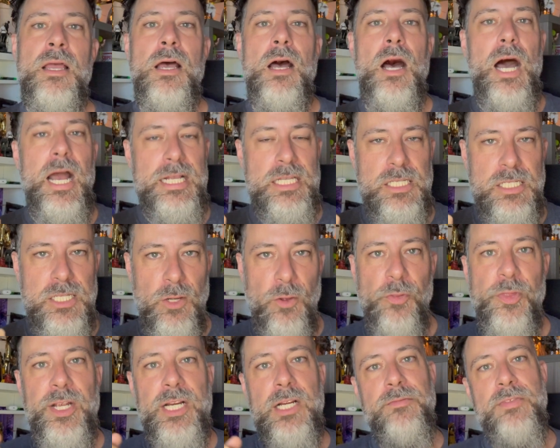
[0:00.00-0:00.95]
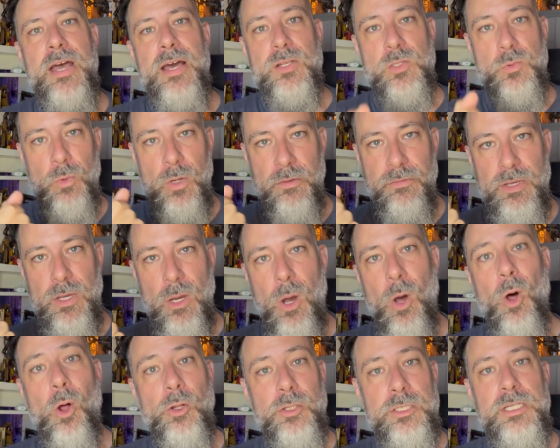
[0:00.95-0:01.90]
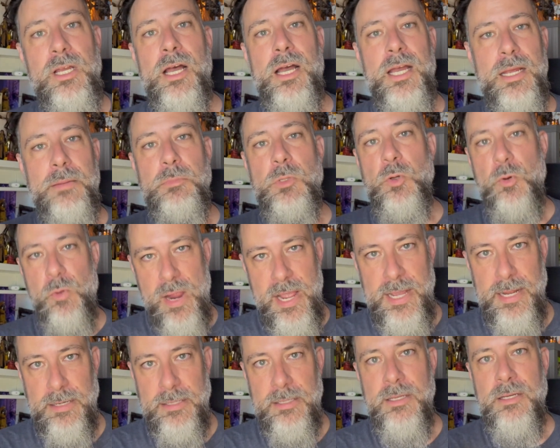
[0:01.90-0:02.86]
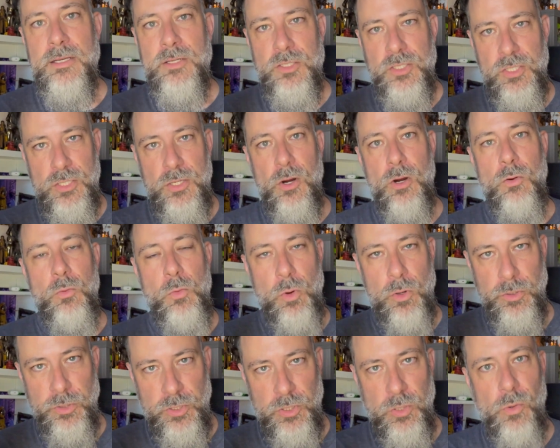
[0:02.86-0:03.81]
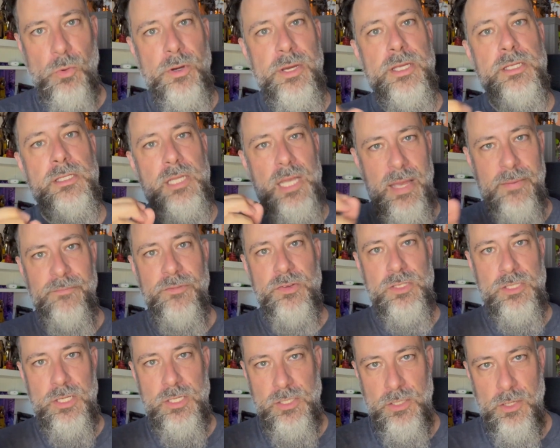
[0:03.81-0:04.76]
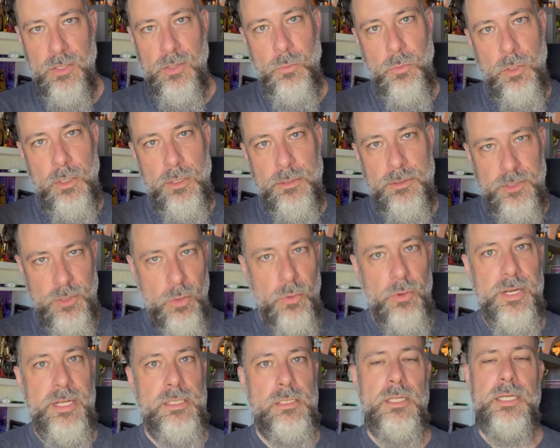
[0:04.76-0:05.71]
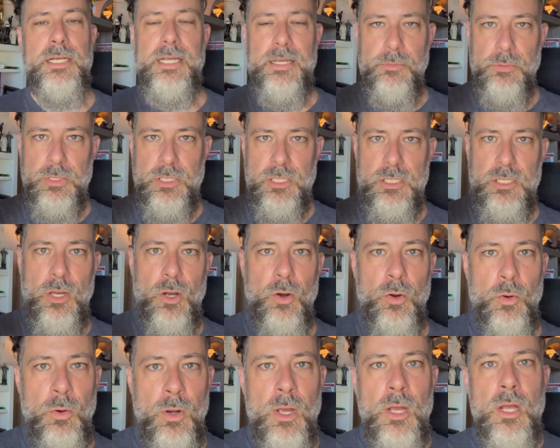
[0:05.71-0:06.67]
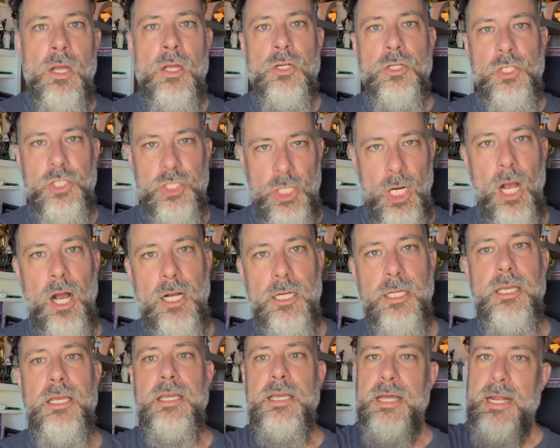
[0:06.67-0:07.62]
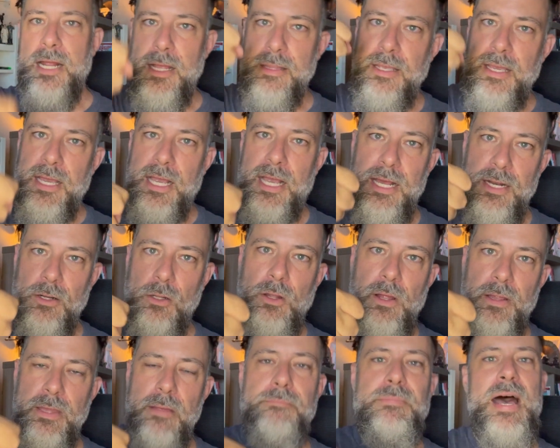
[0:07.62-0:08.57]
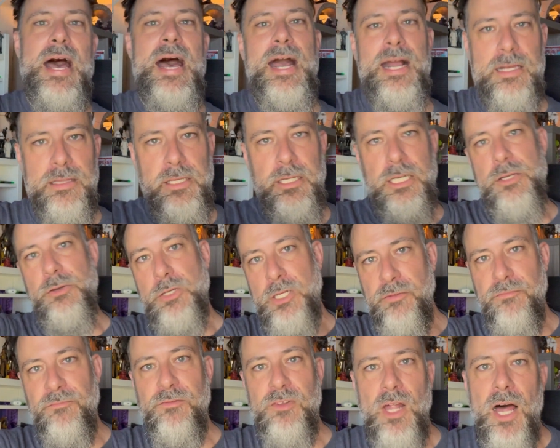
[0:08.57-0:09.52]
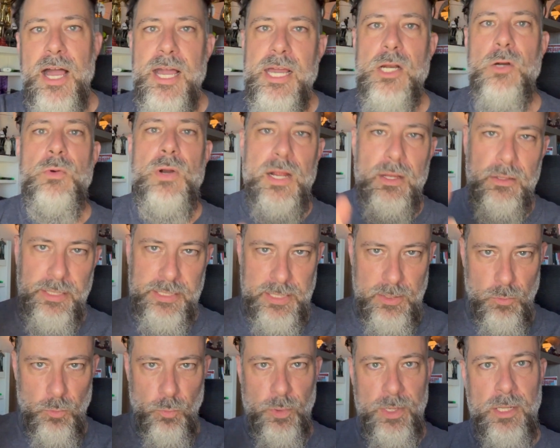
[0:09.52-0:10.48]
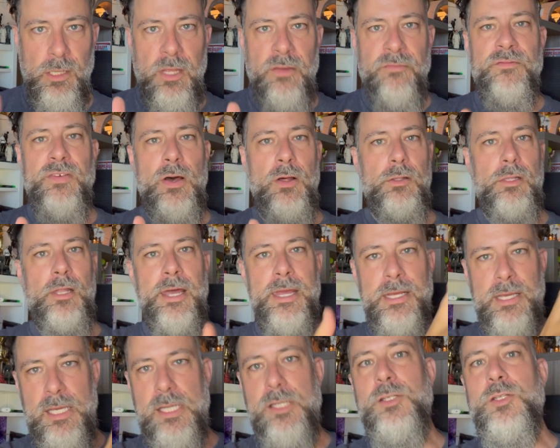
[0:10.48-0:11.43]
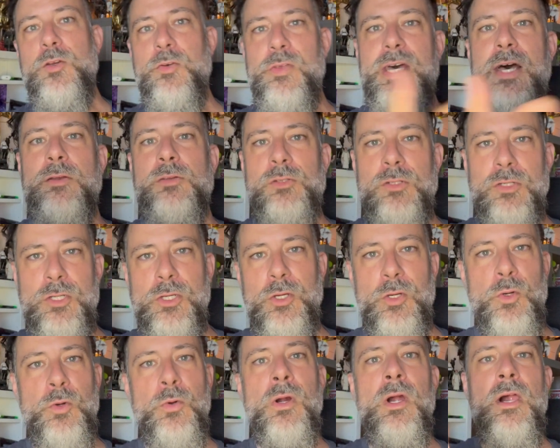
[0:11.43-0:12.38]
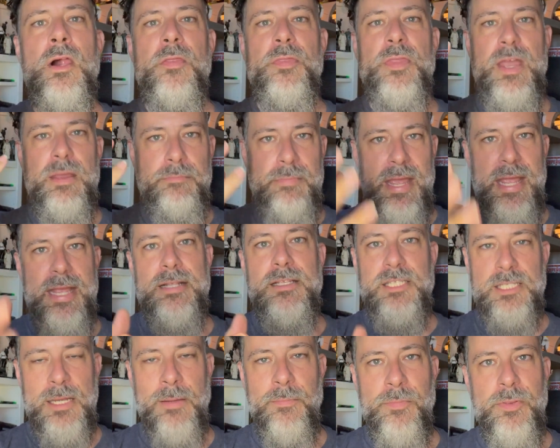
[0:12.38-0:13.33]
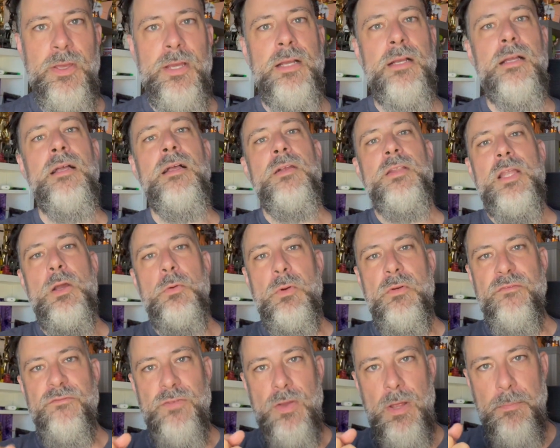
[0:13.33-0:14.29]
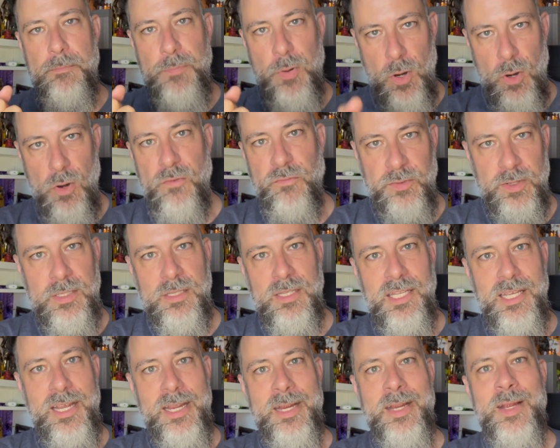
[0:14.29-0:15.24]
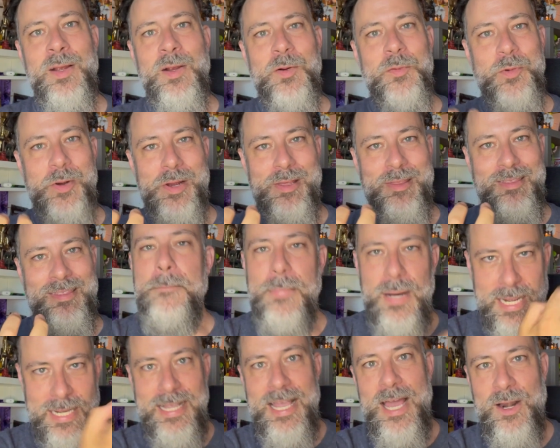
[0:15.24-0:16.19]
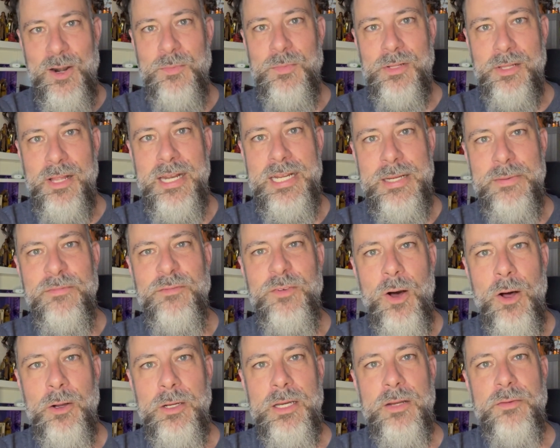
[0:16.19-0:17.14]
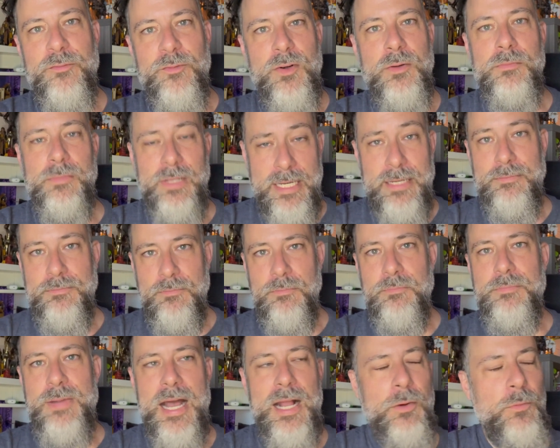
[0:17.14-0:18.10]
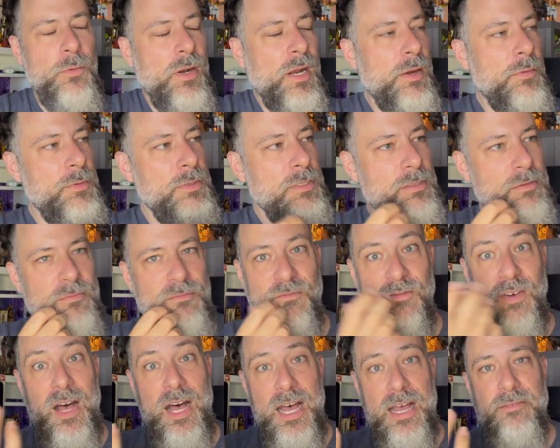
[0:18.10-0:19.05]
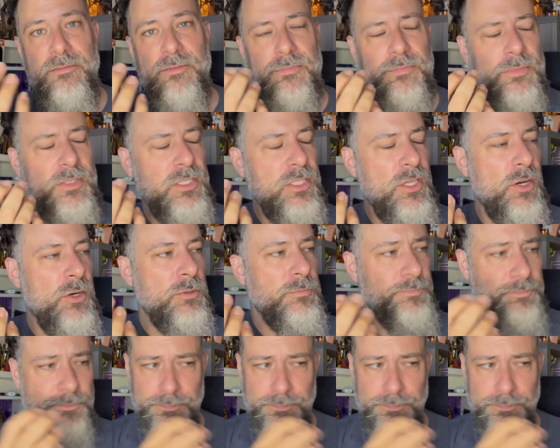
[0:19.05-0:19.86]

I still think of that as one of the all-time great Star Wars toys. Emphasis on the word toys. Like, it was so chunky. It had the handle on the back that you could fly it around. Like, it really felt like in 2002 they made something that would fit perfectly with my Kenner Millennium Falcon from like back when I was 5. So